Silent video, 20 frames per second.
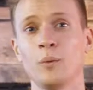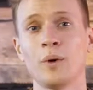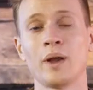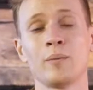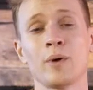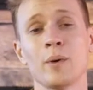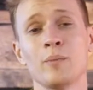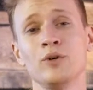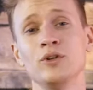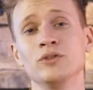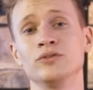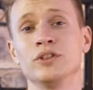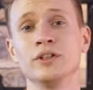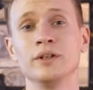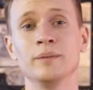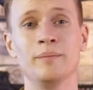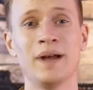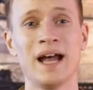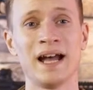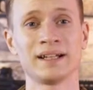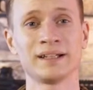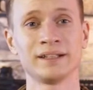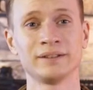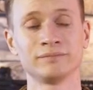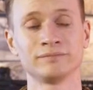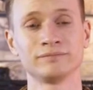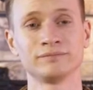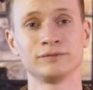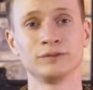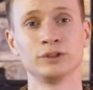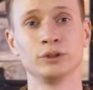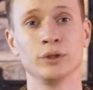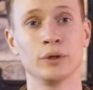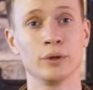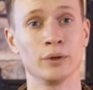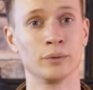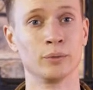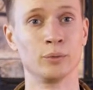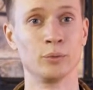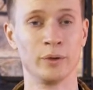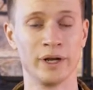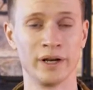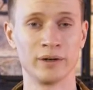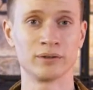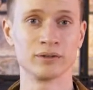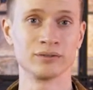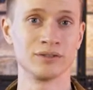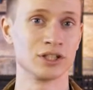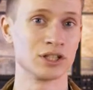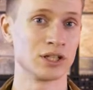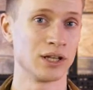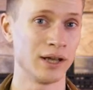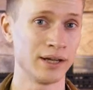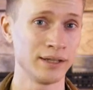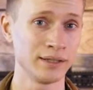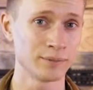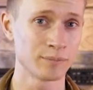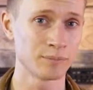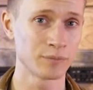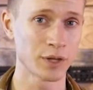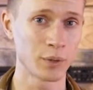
When we move to the back, to the rear of the slide,